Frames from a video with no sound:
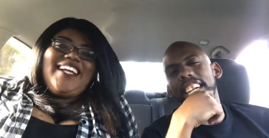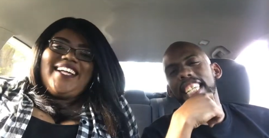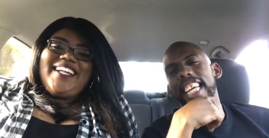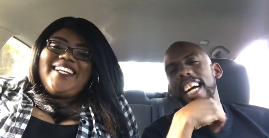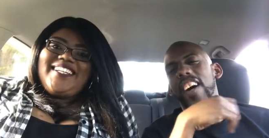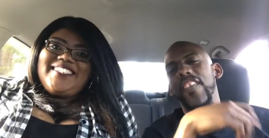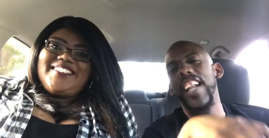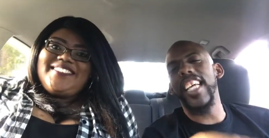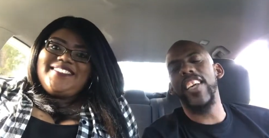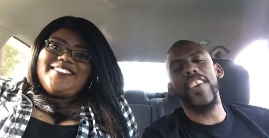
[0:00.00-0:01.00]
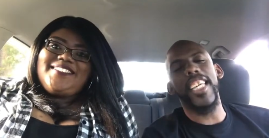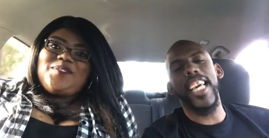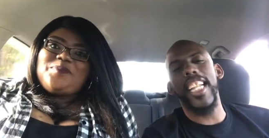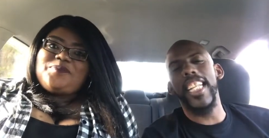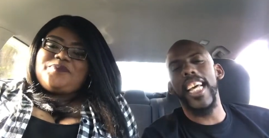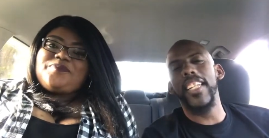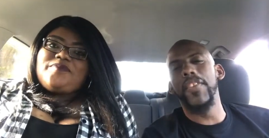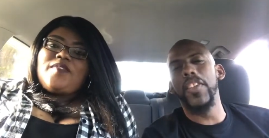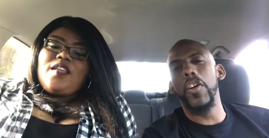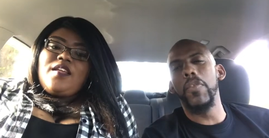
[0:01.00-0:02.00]
Speaker 1: but yeah, hopefully I get back in and let
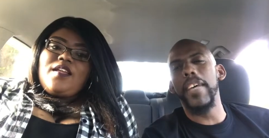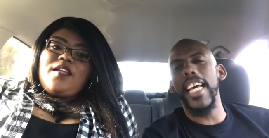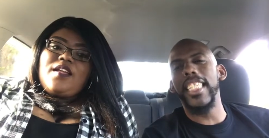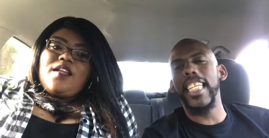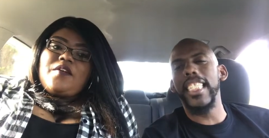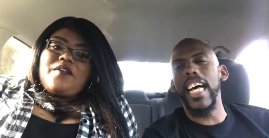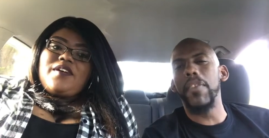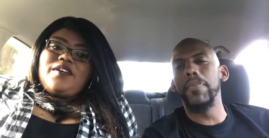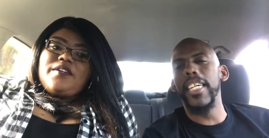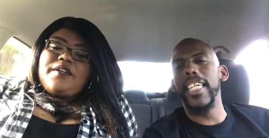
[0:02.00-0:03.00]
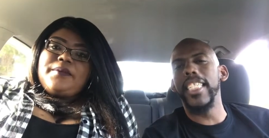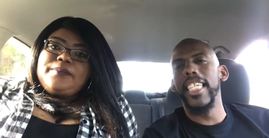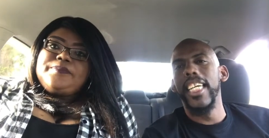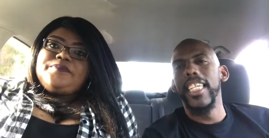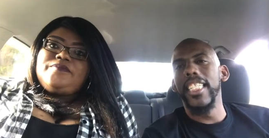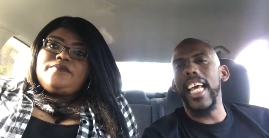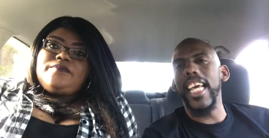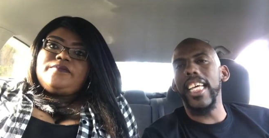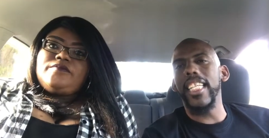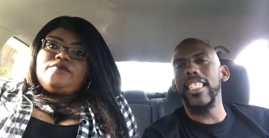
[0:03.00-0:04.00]
them know, man, just how much
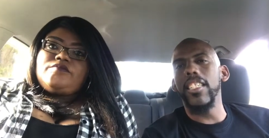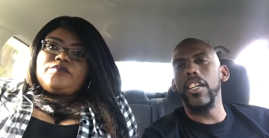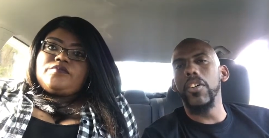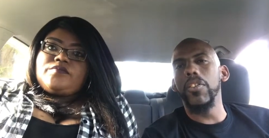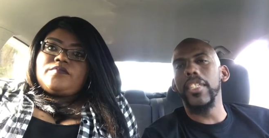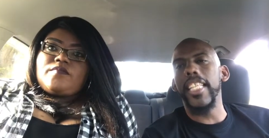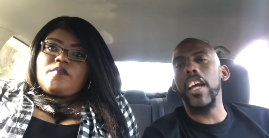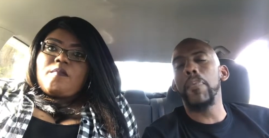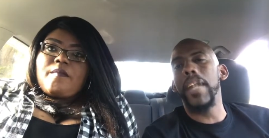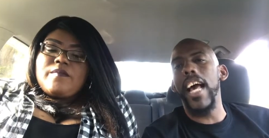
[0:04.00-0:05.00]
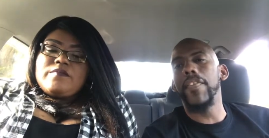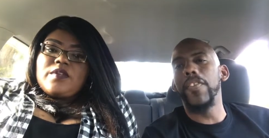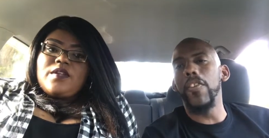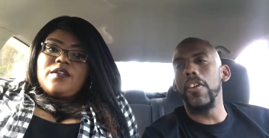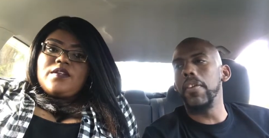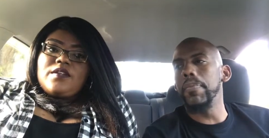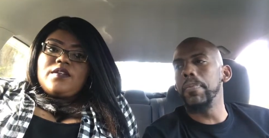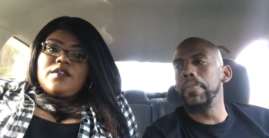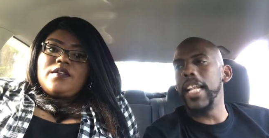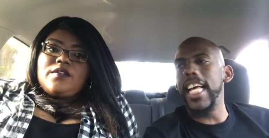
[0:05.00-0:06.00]
they, you know, their
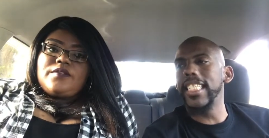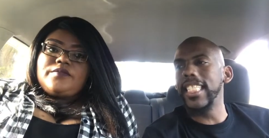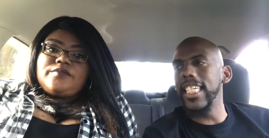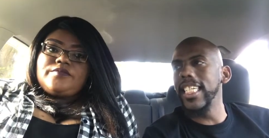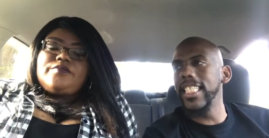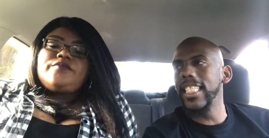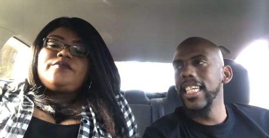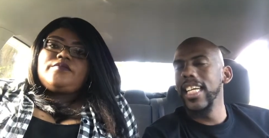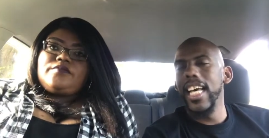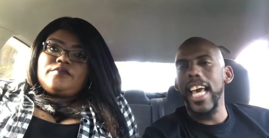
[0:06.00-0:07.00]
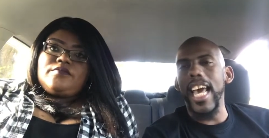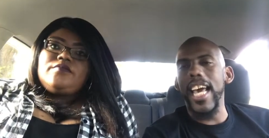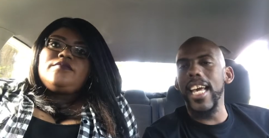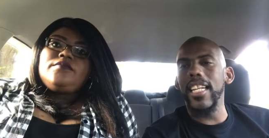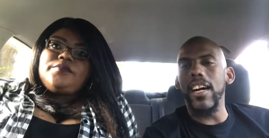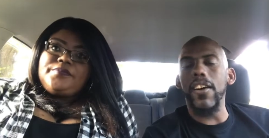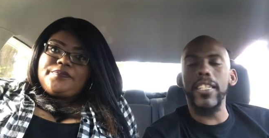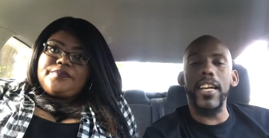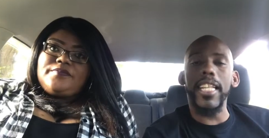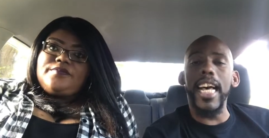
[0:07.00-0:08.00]
platform blessed us and
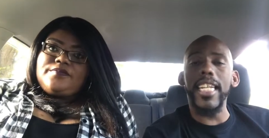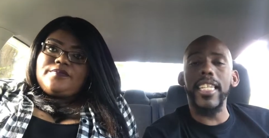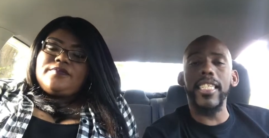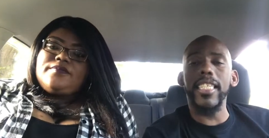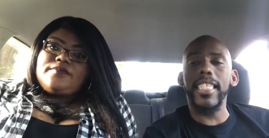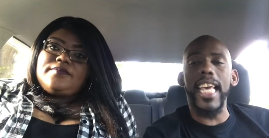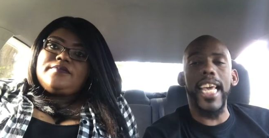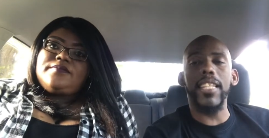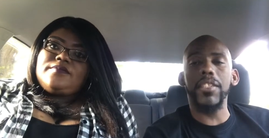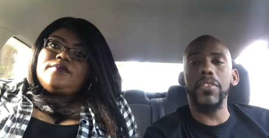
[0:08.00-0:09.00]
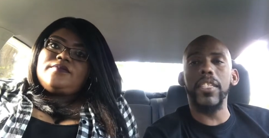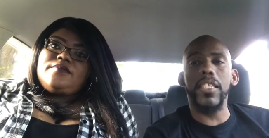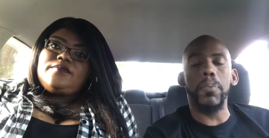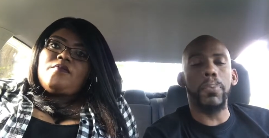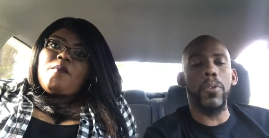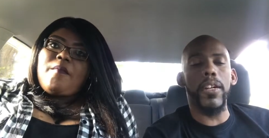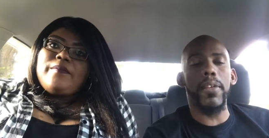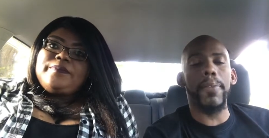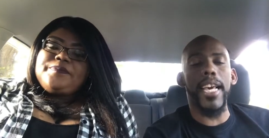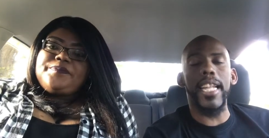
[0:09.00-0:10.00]
all y'all out there just came through and
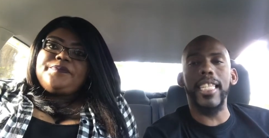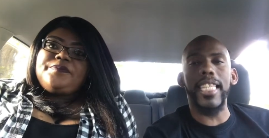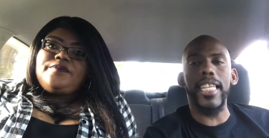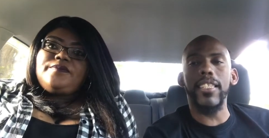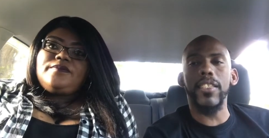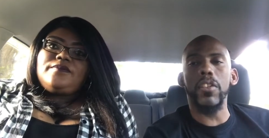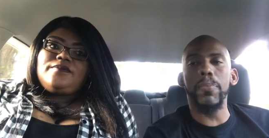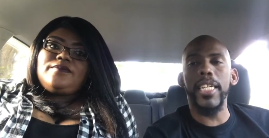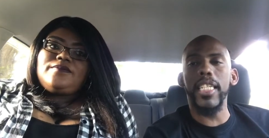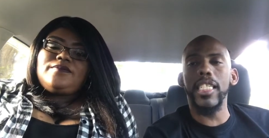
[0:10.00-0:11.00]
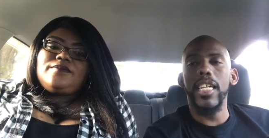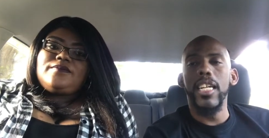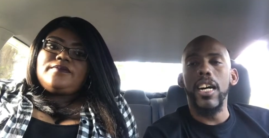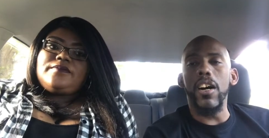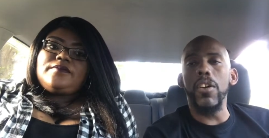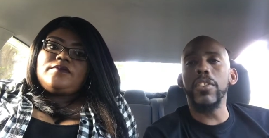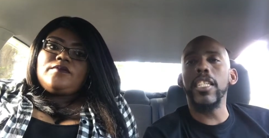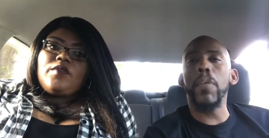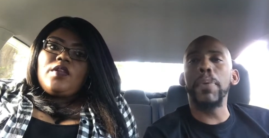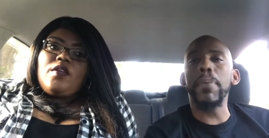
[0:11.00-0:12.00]
supported, man. And thank you so much. Um,
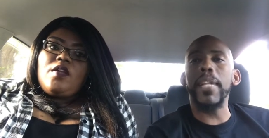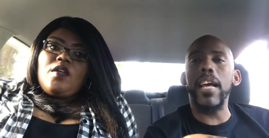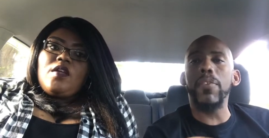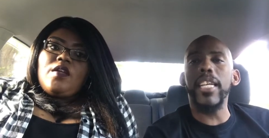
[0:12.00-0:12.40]
to the people that